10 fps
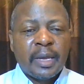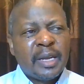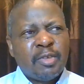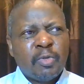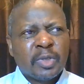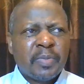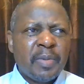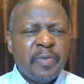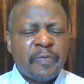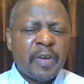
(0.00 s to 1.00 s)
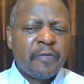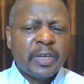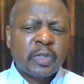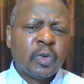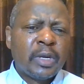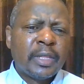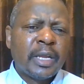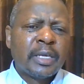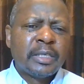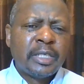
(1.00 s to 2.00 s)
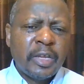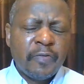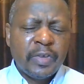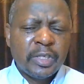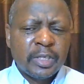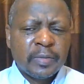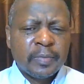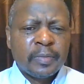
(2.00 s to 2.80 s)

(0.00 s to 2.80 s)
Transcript: and he was maybe 5 years older than David.